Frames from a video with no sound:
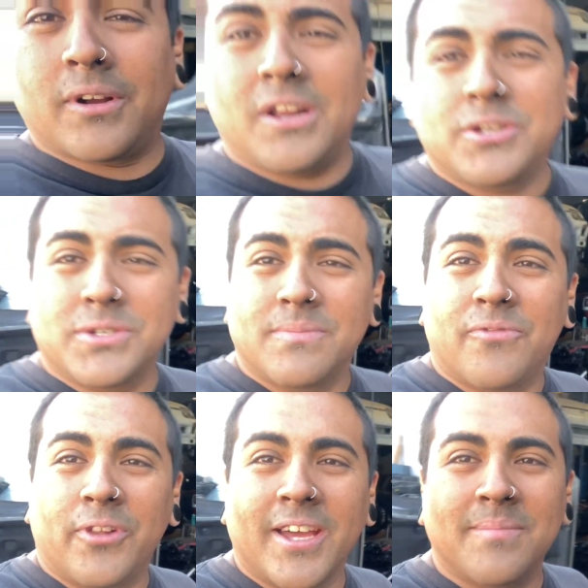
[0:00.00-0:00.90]
going to shoot
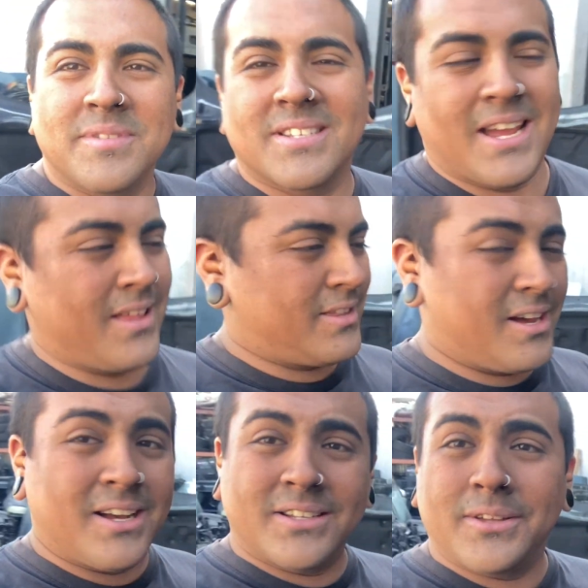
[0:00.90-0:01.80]
some flames, and
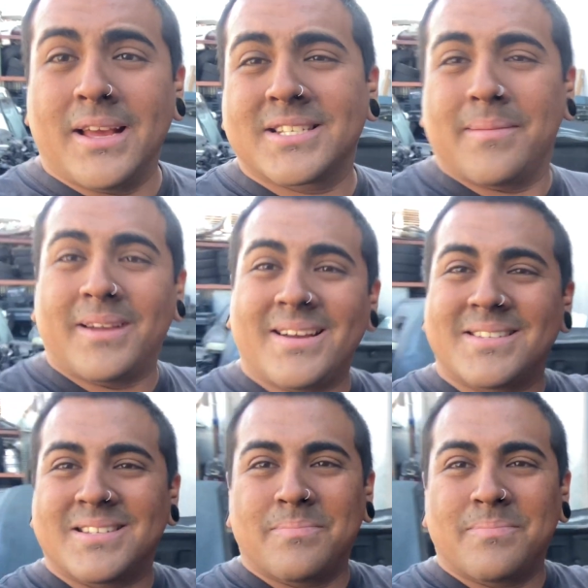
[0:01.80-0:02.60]
until next time guys.